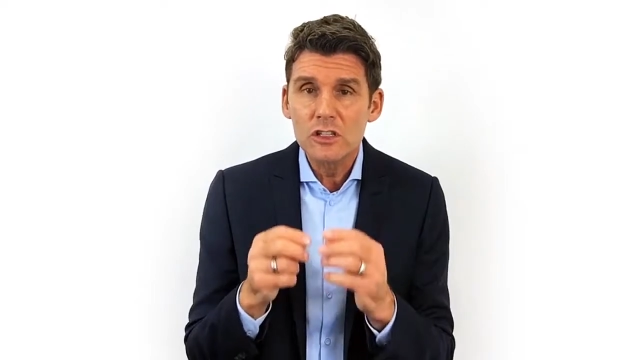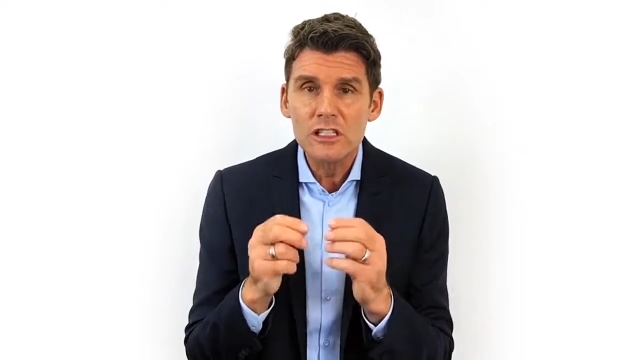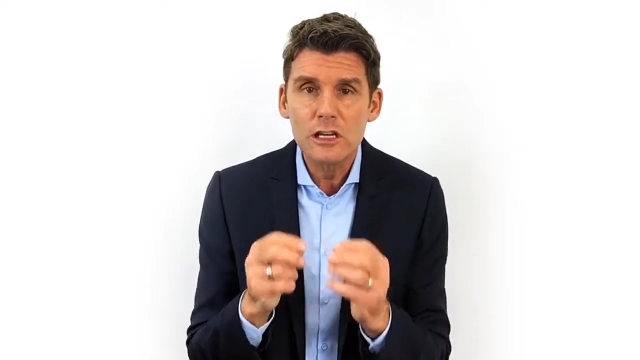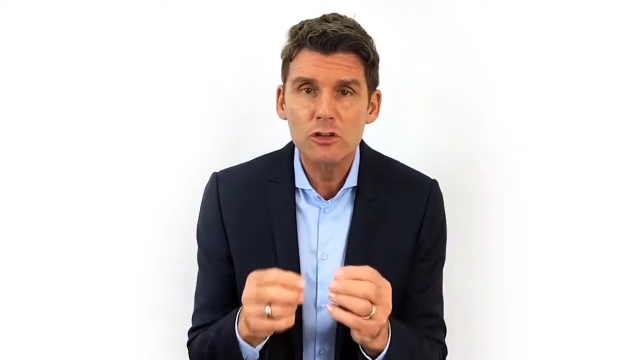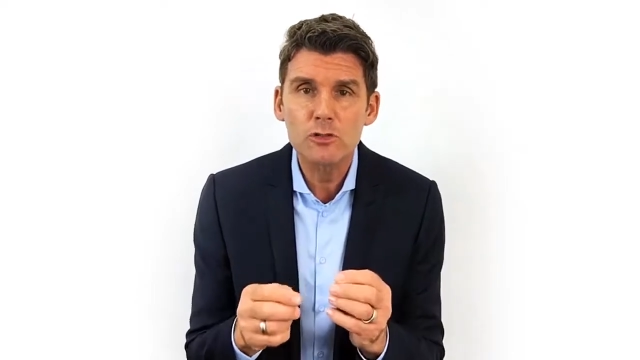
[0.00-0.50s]
the
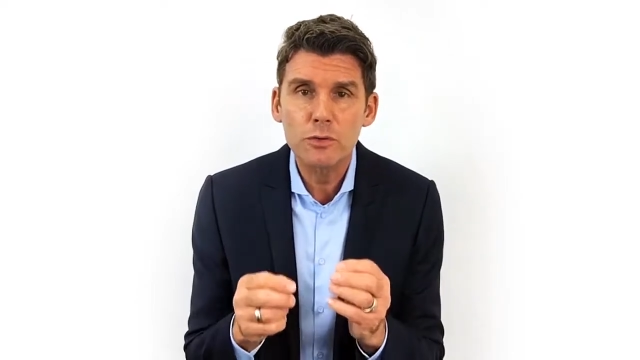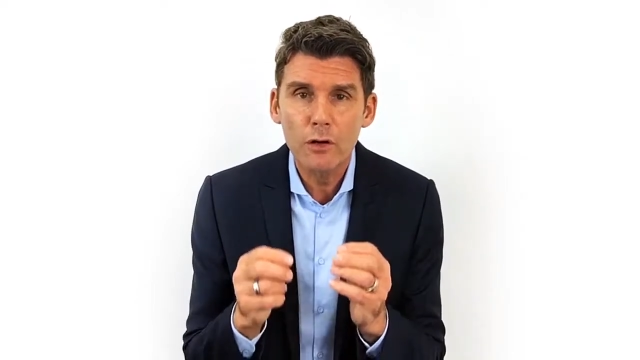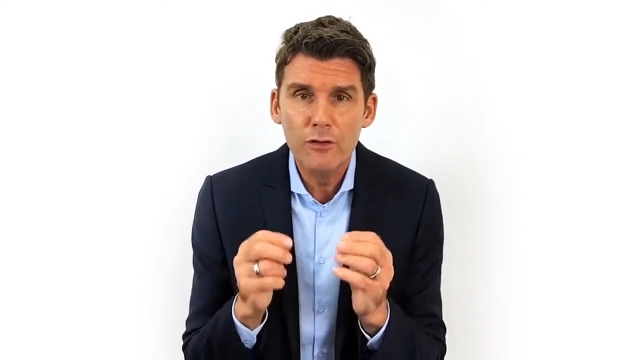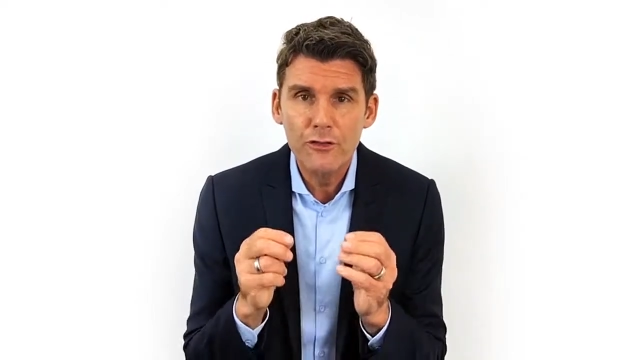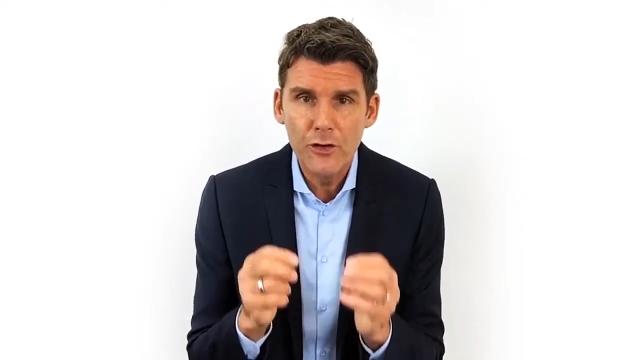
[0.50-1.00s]
Sales
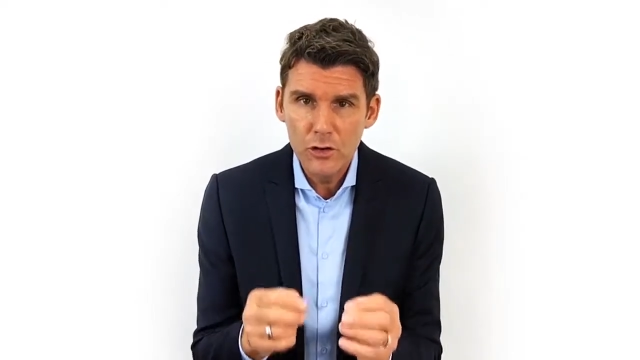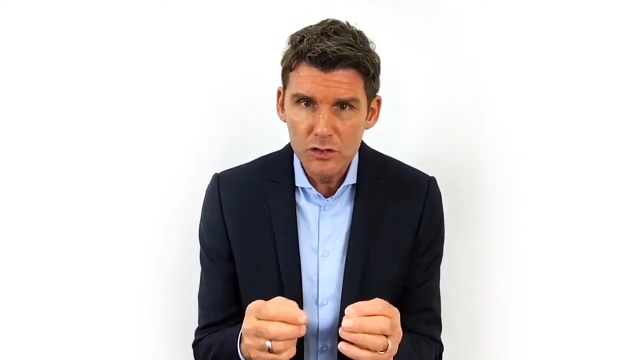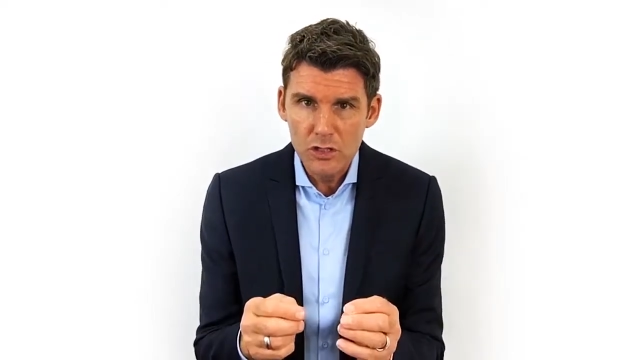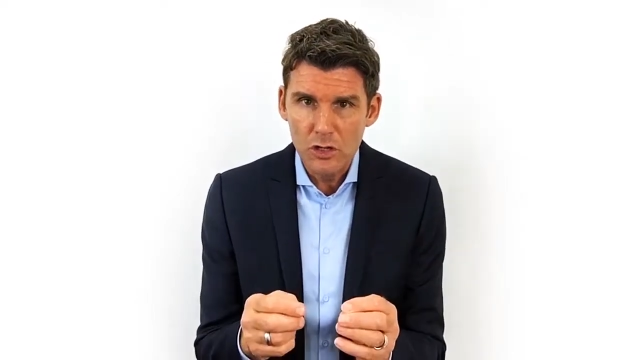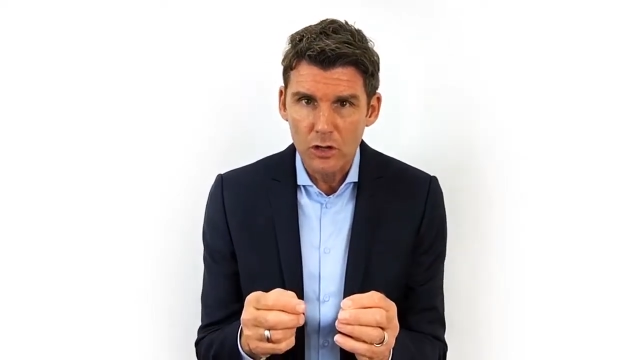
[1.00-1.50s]
Pro
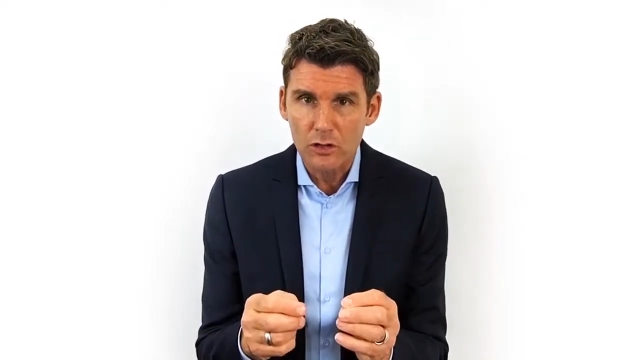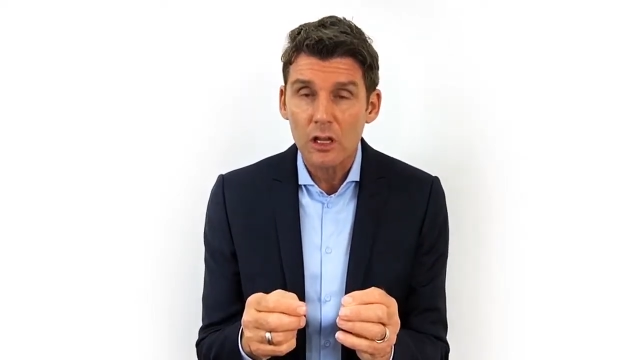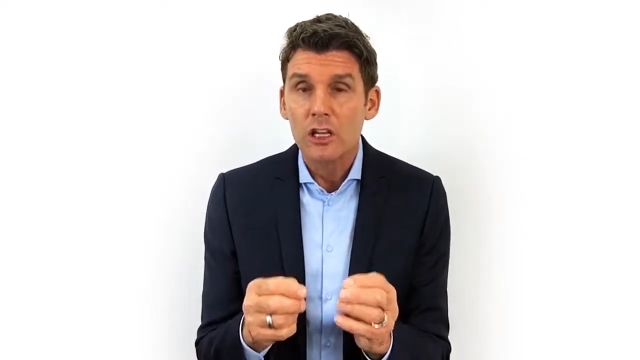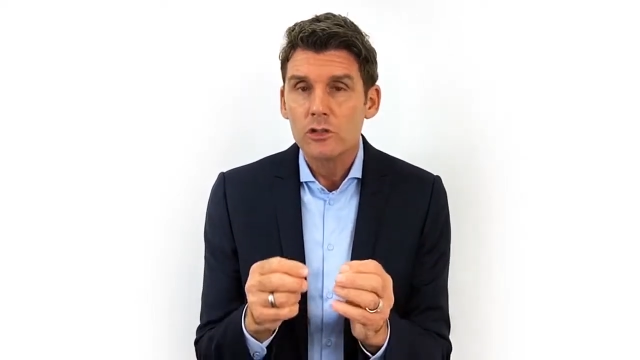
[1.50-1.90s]
focuses on